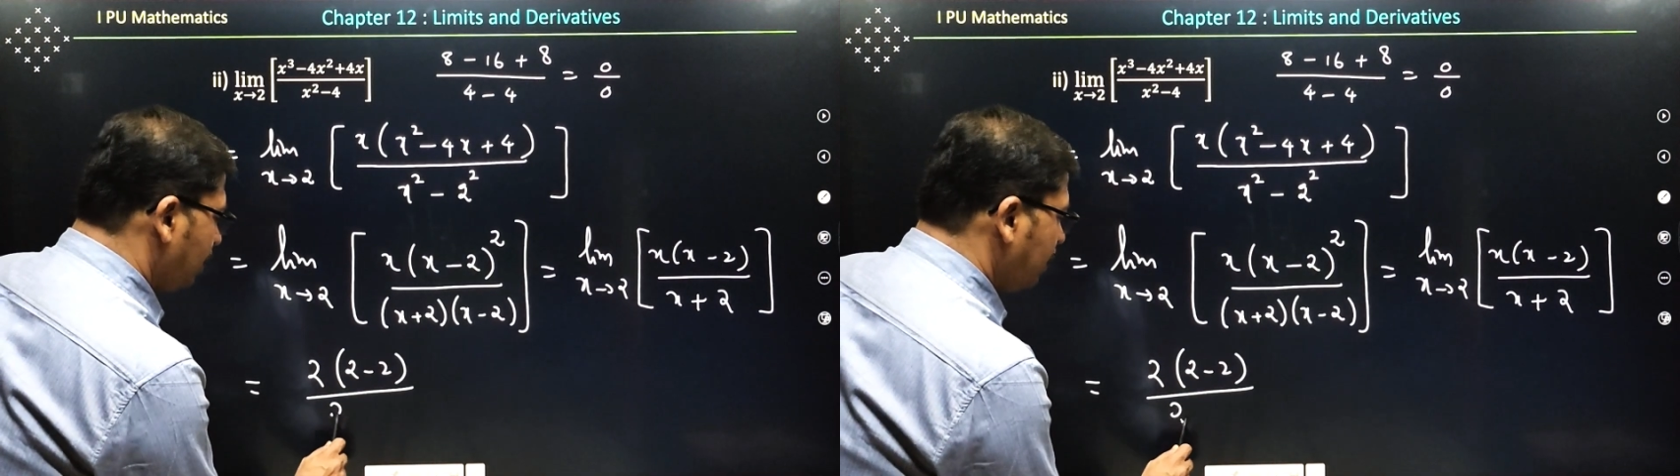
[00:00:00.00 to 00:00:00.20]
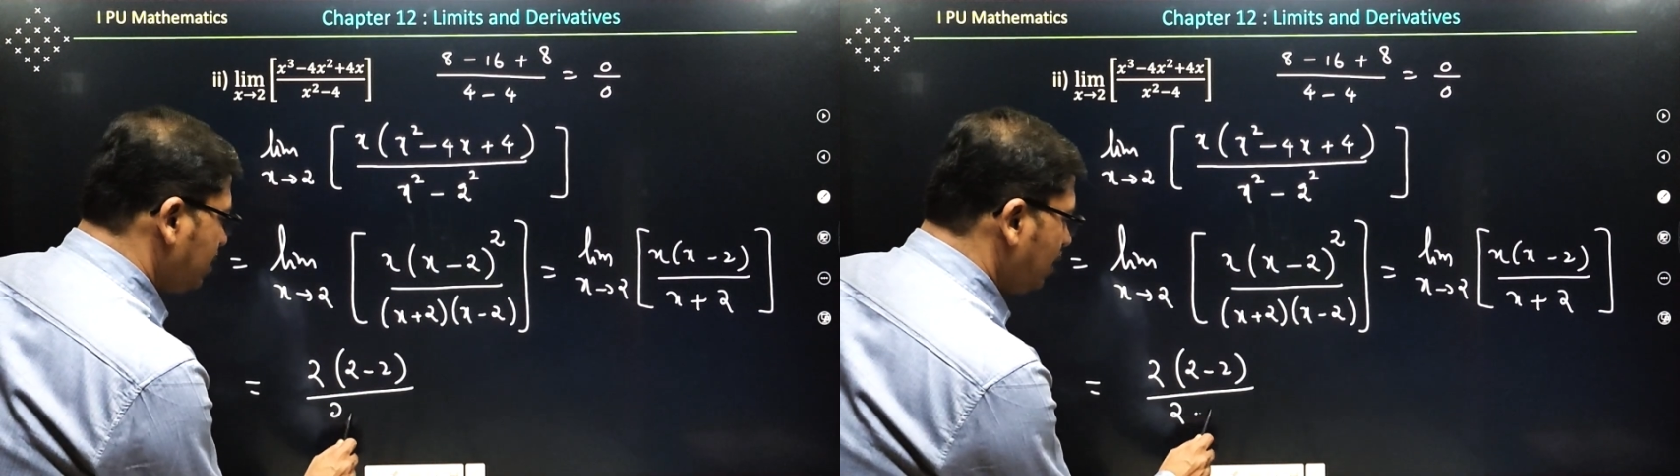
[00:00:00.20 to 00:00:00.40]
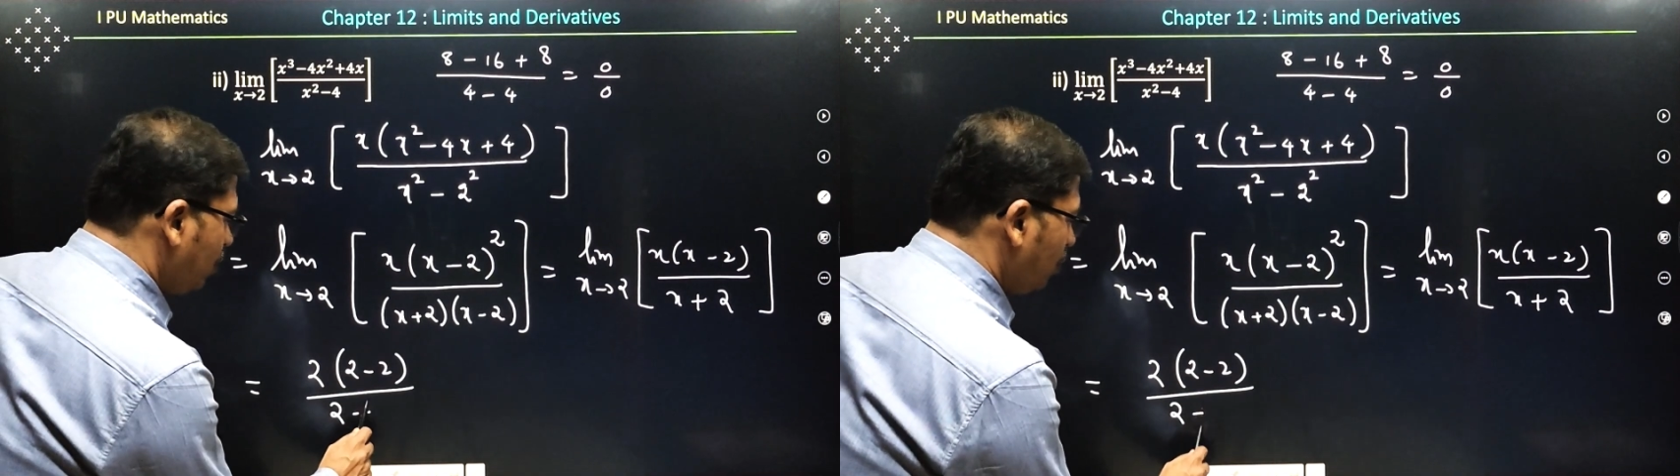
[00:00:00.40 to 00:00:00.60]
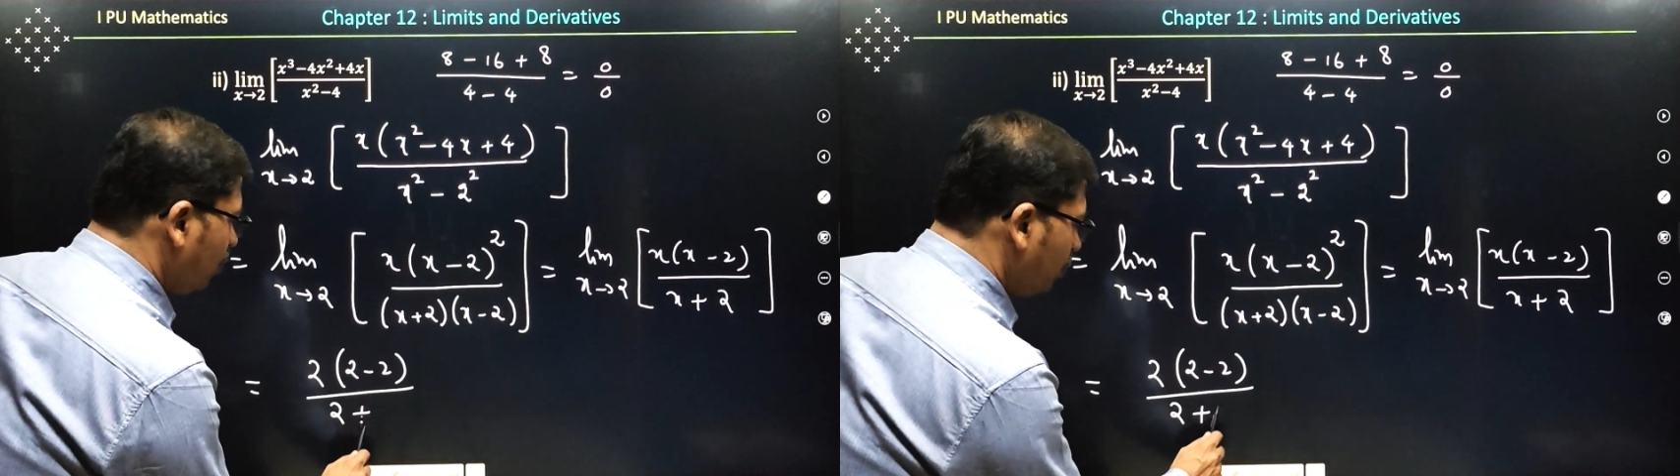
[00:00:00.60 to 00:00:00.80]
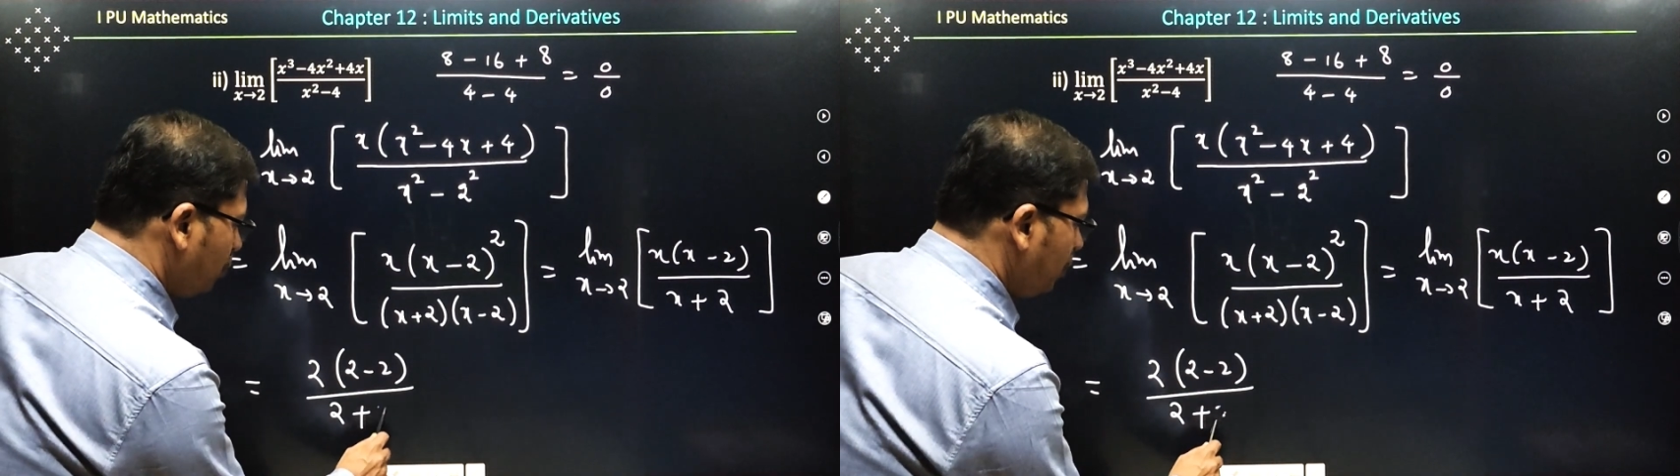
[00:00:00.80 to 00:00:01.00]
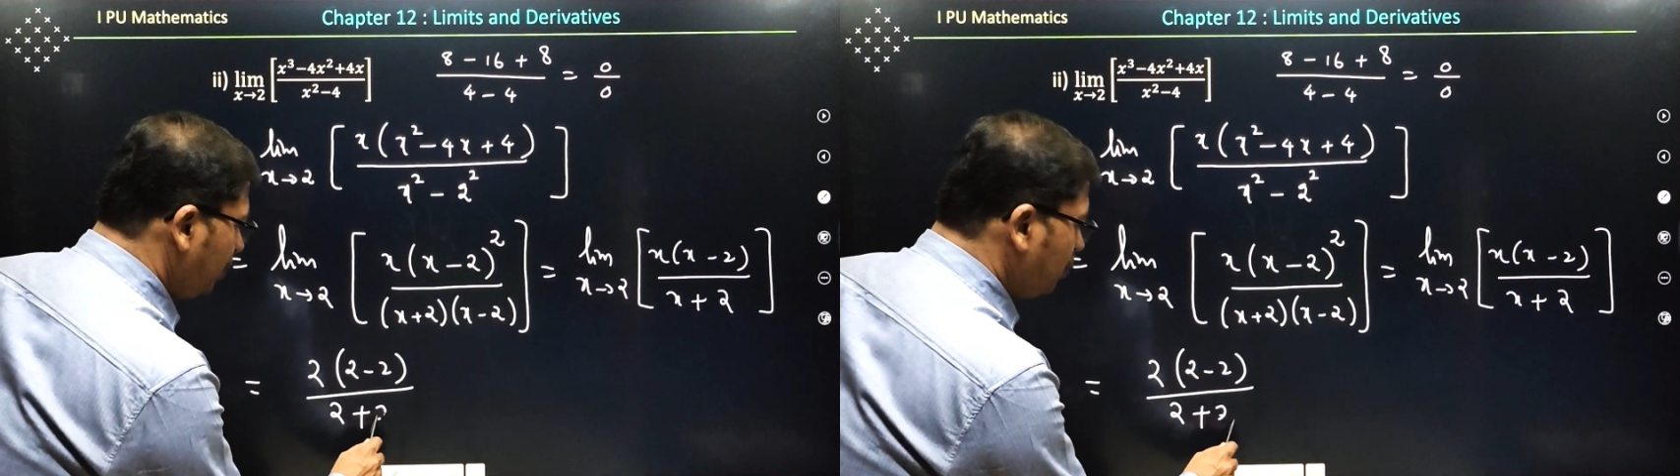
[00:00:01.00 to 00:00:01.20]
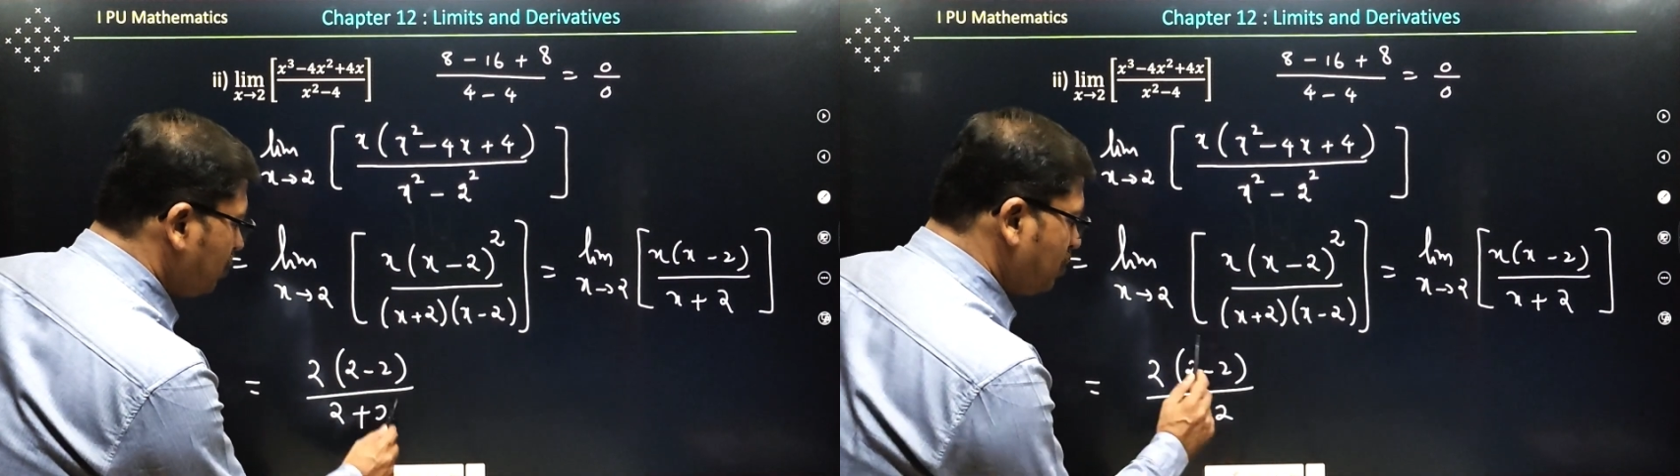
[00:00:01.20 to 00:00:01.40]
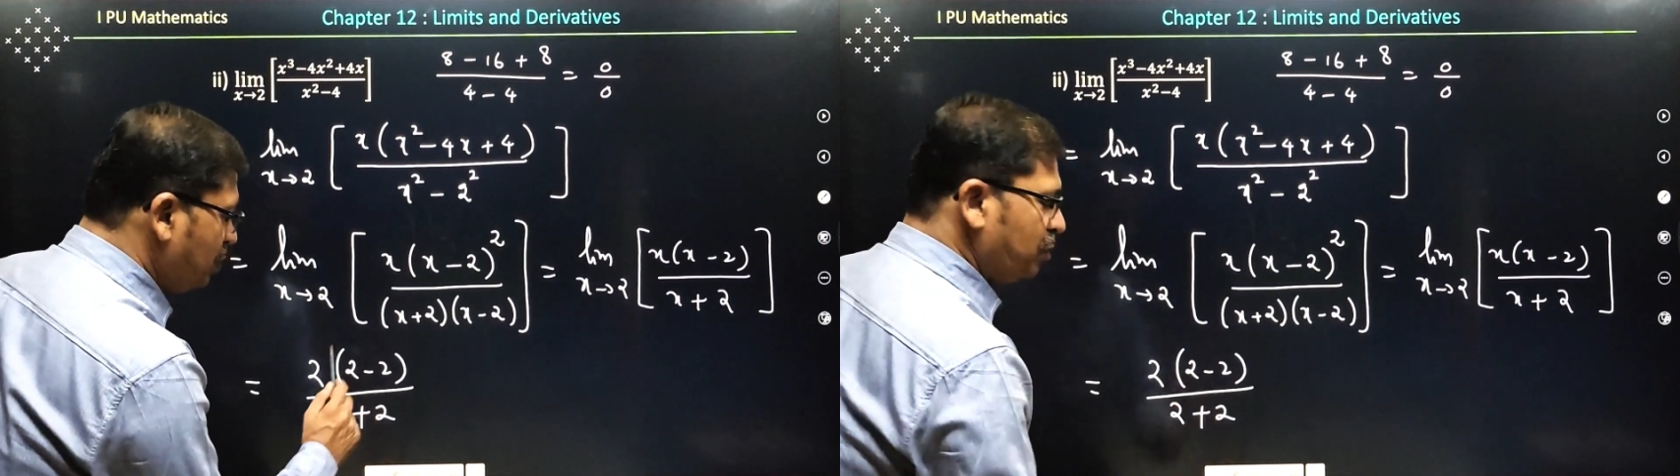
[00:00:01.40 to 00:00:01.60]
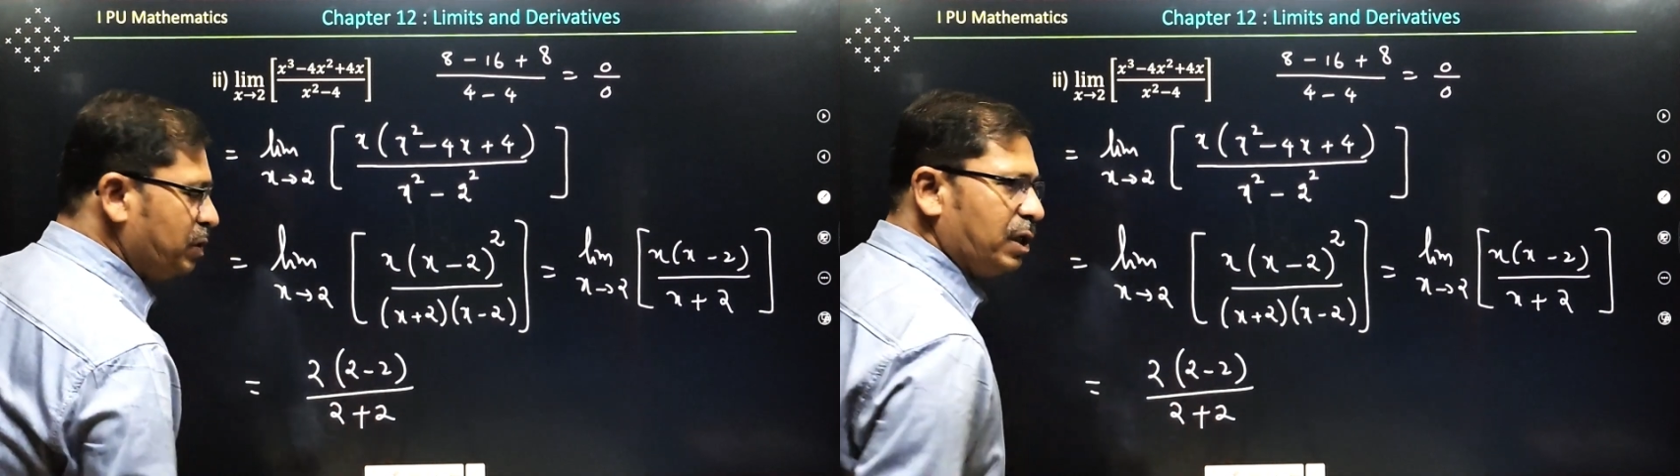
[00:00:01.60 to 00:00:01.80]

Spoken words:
X equal to 2 you need to substitute